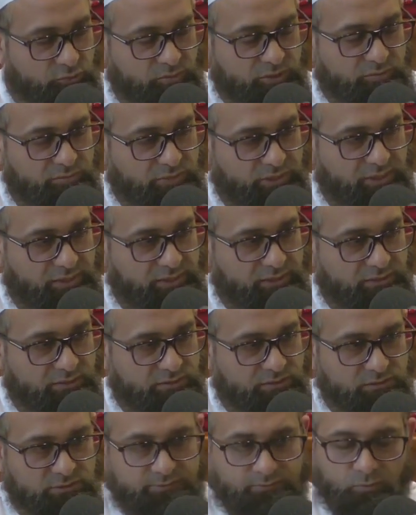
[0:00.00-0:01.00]
human
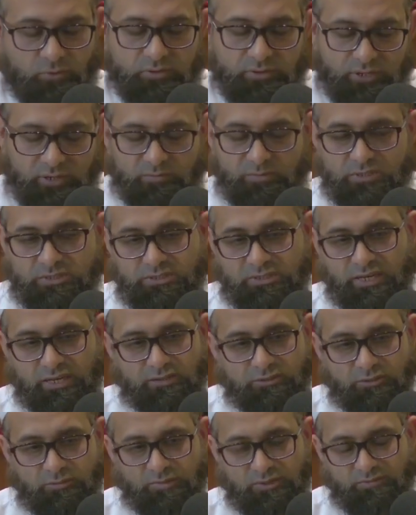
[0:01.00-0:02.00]
beings, for their
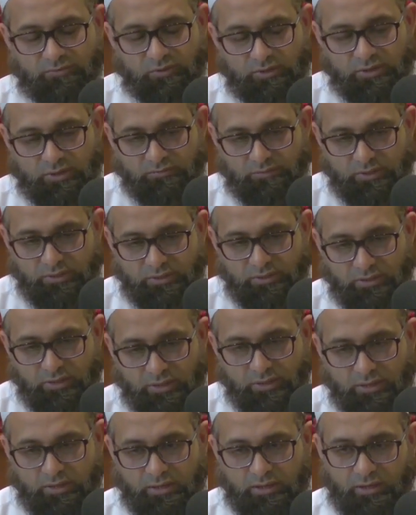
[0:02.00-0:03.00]
mistake to be forgiven.
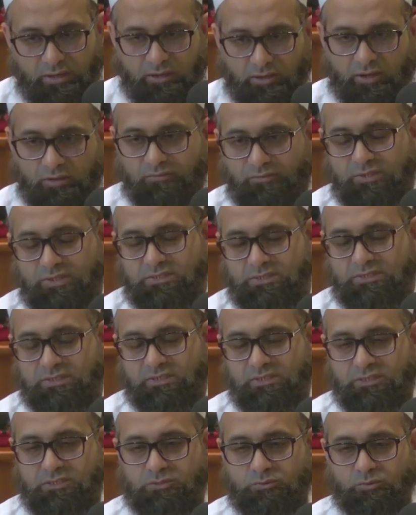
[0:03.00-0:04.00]
And
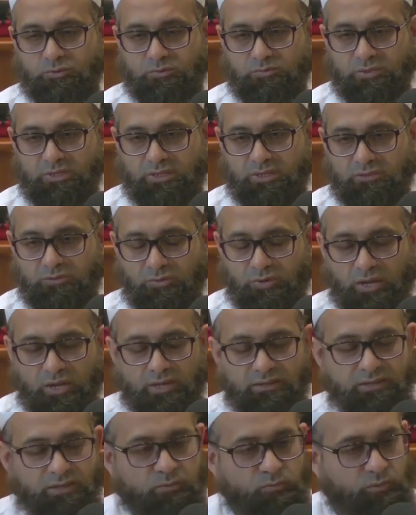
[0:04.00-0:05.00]
obviously, this would be a
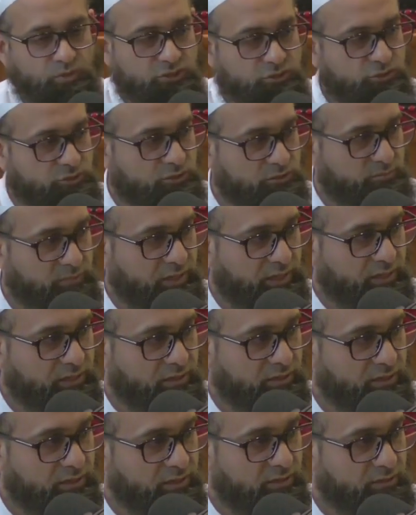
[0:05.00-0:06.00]
dua that we should make
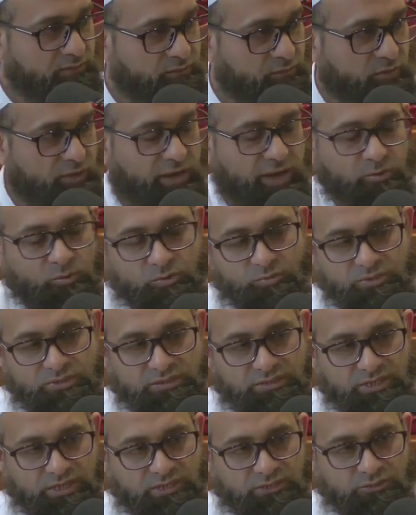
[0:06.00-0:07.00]
for our
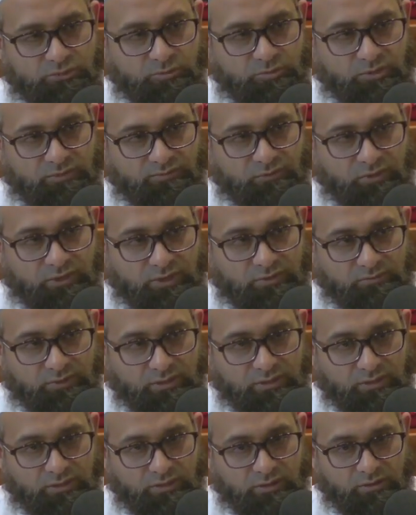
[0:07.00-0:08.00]
mistakes to be
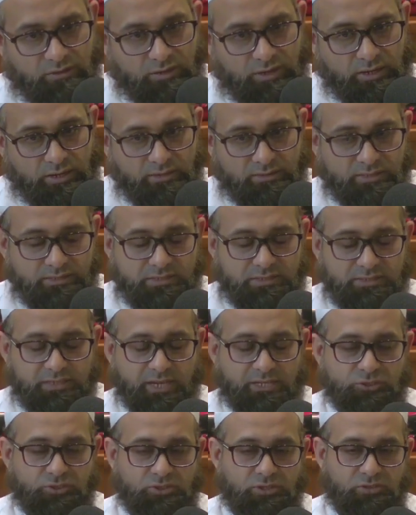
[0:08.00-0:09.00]
forgiven. Right? And this is
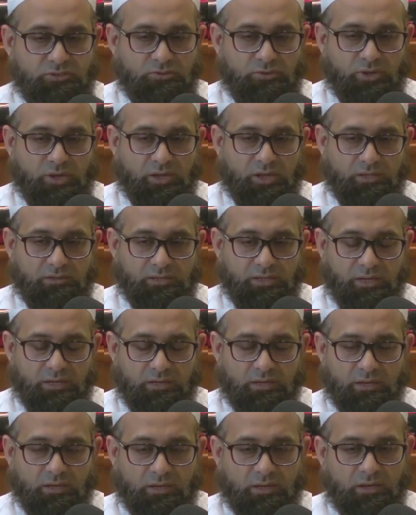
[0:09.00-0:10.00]
actually a dua
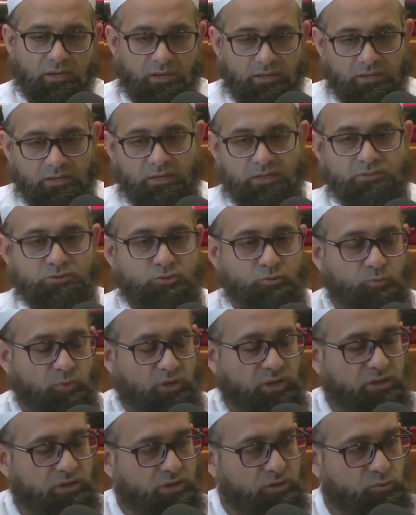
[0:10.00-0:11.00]
that Allah
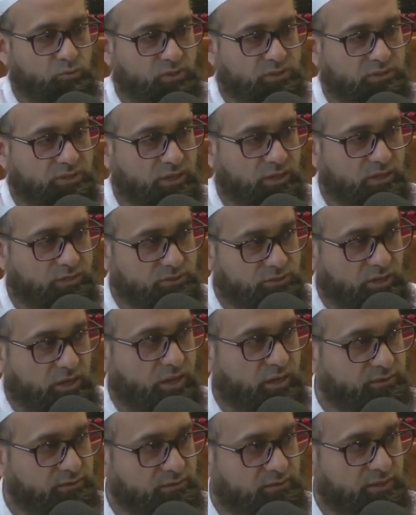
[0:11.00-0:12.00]
subhanahu wa ta'ala
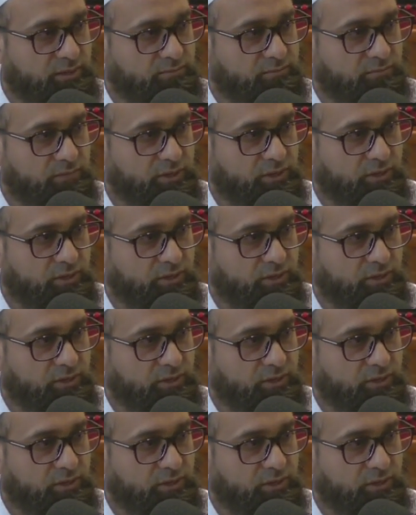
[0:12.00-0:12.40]
taught them.